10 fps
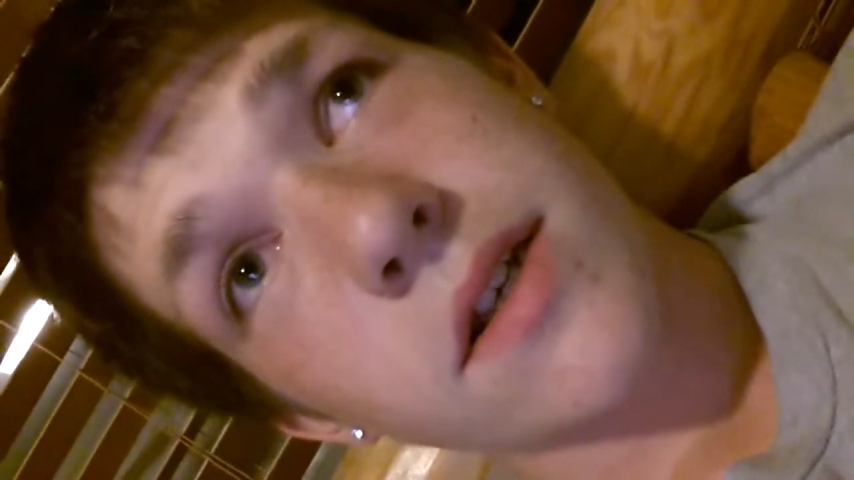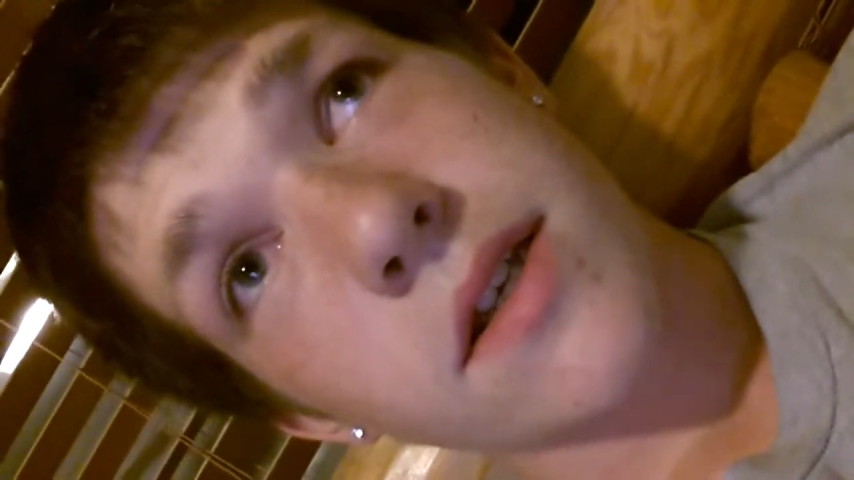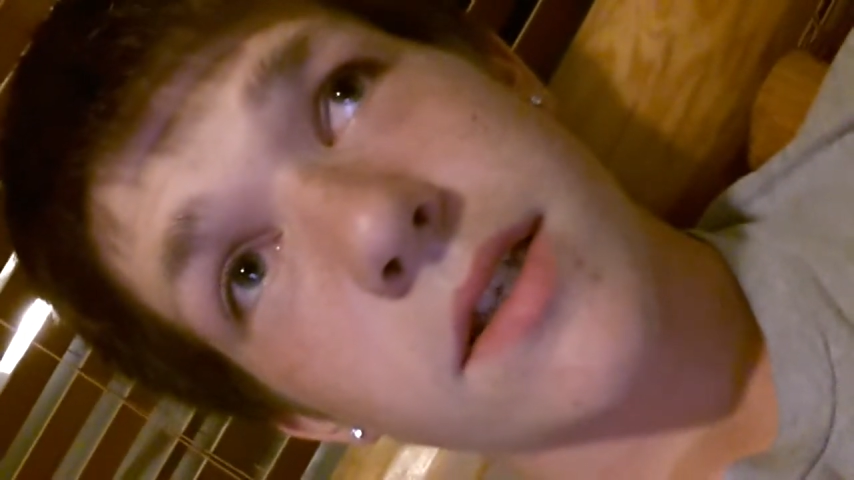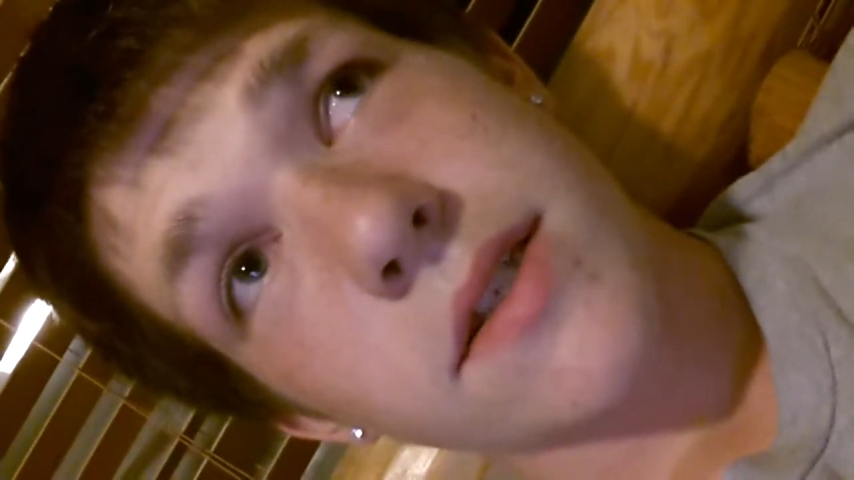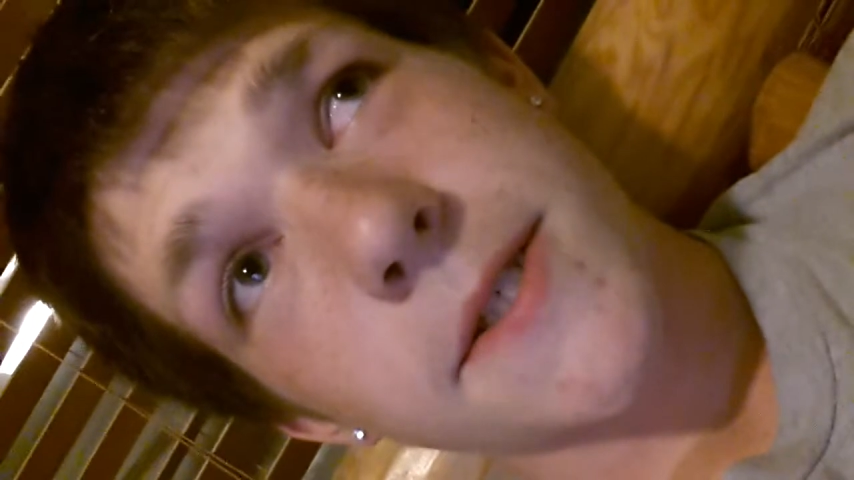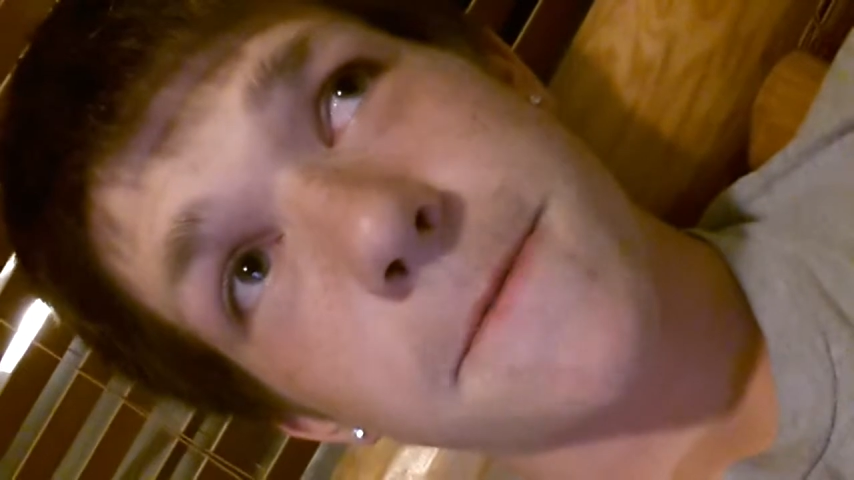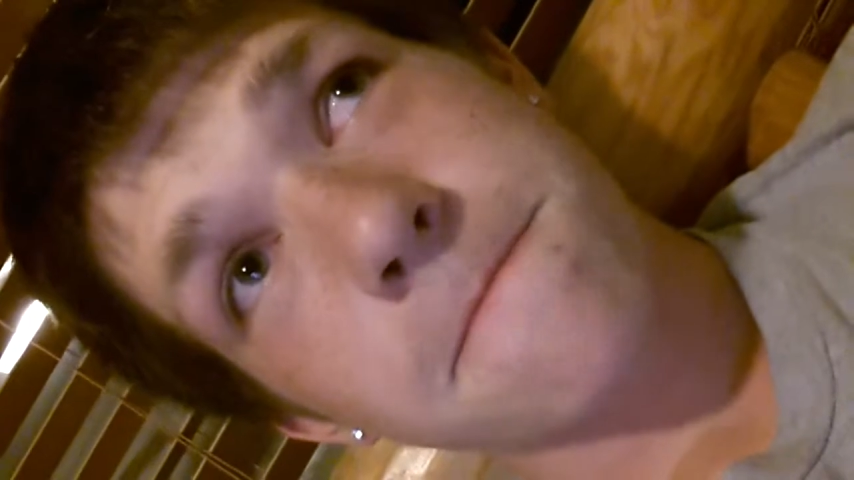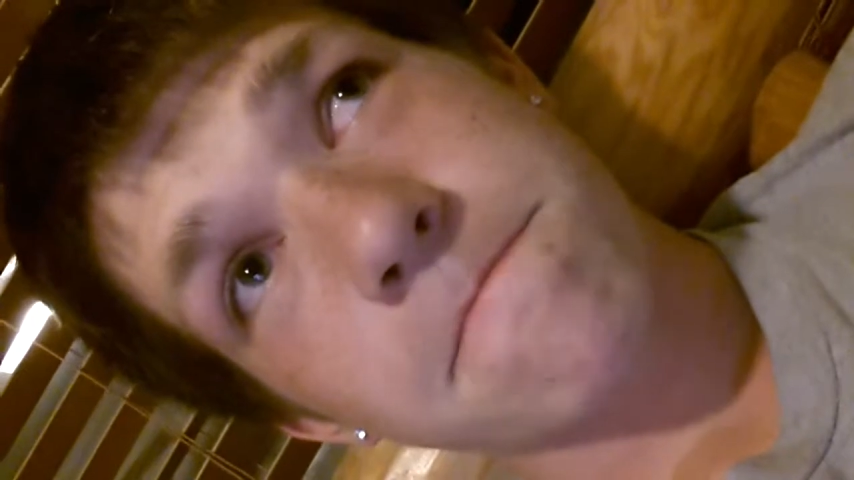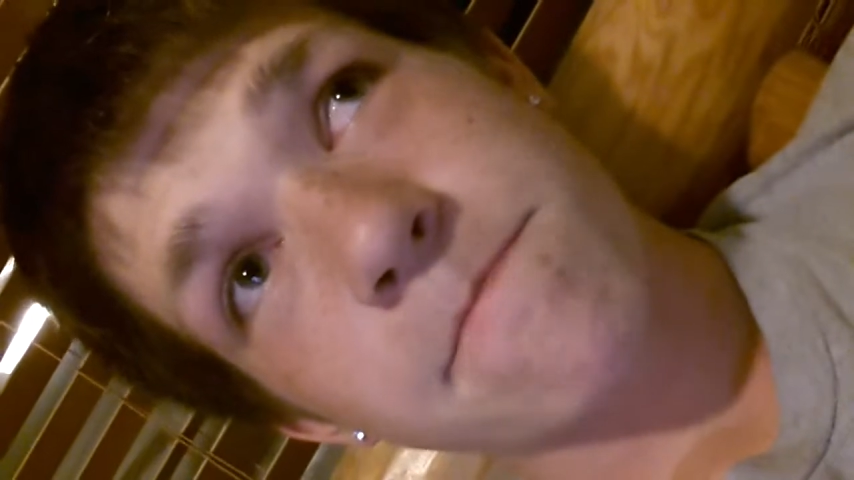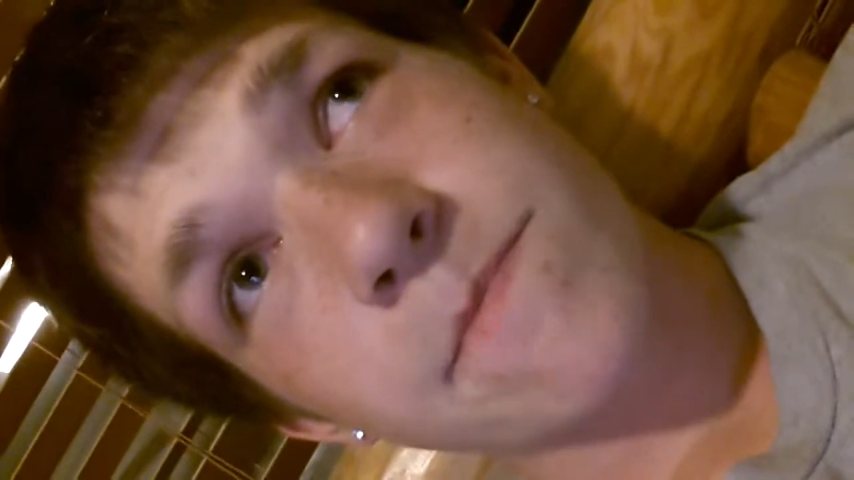
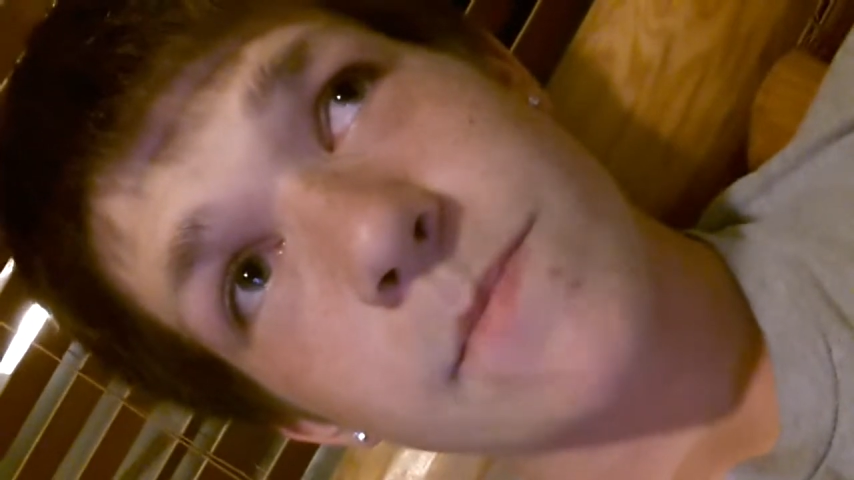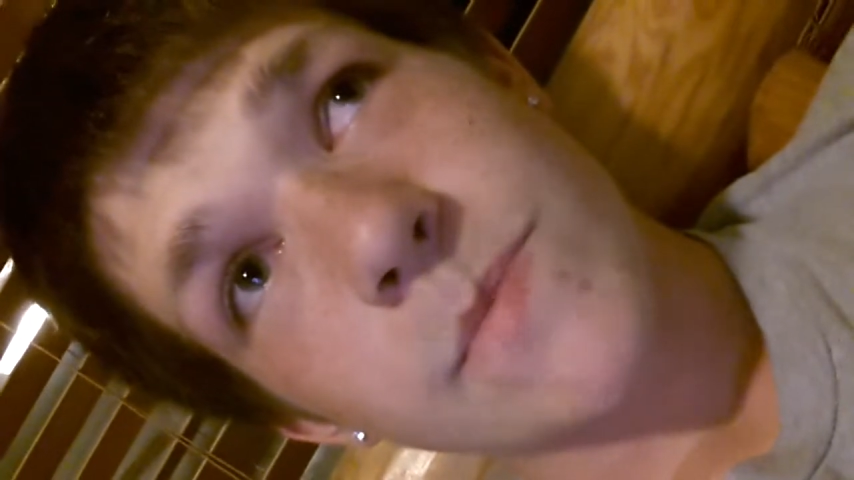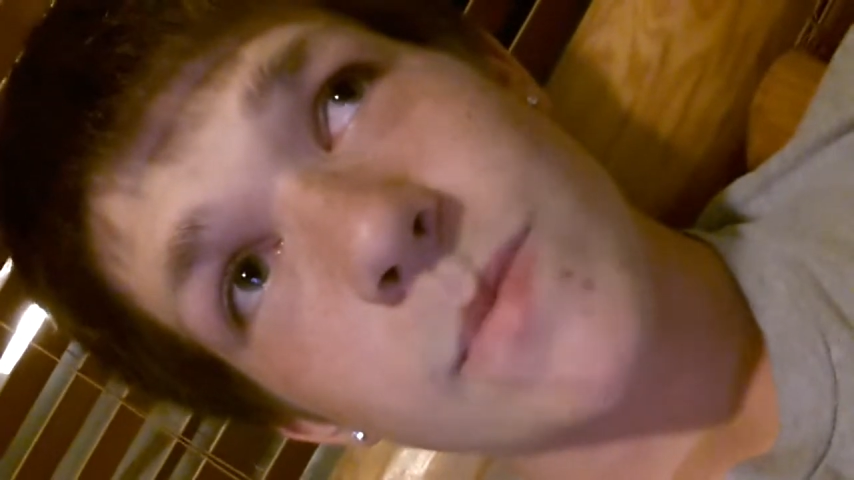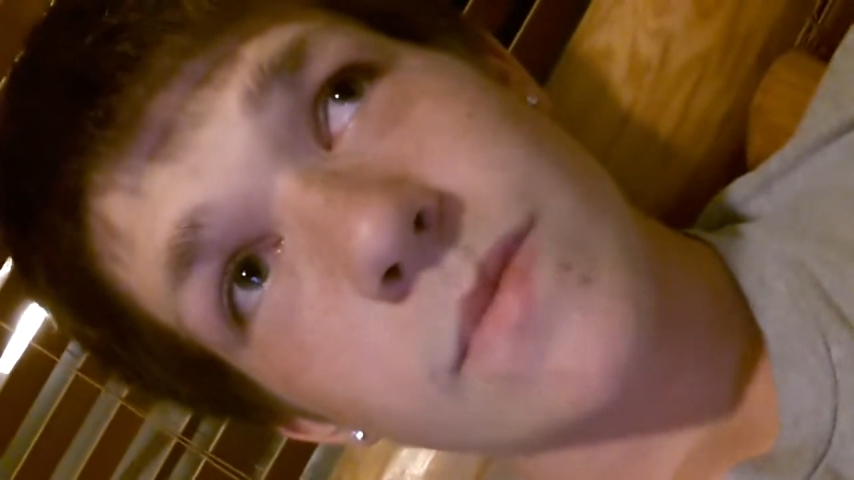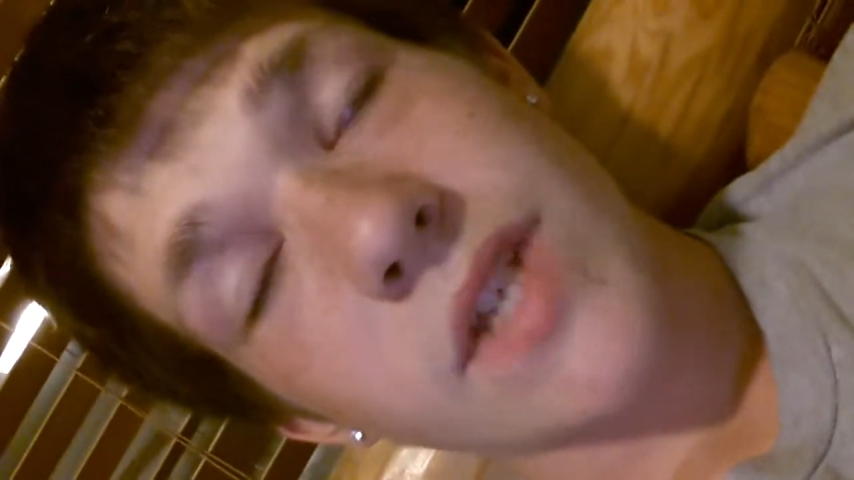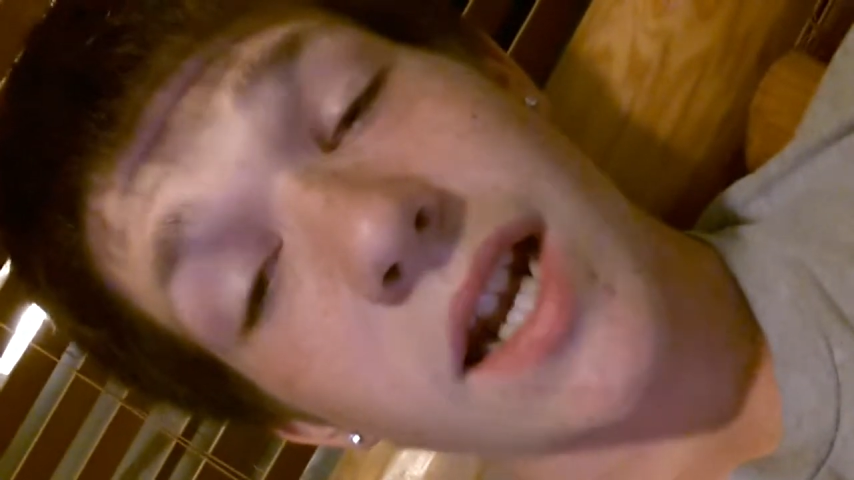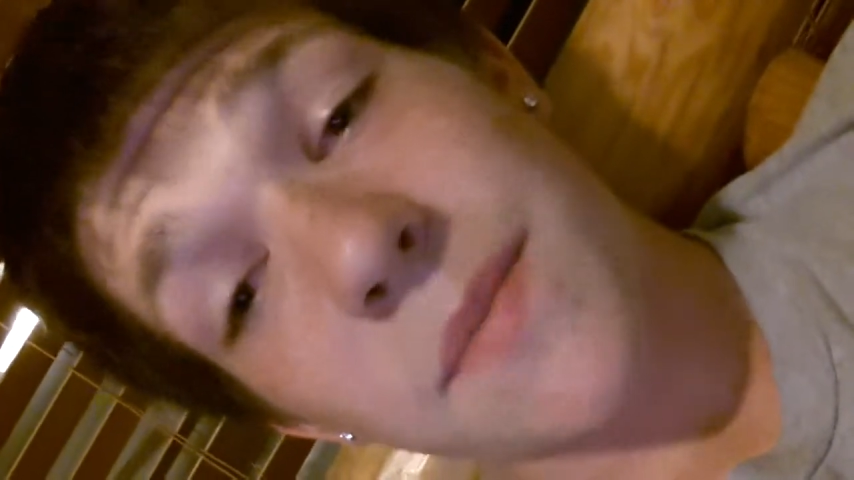and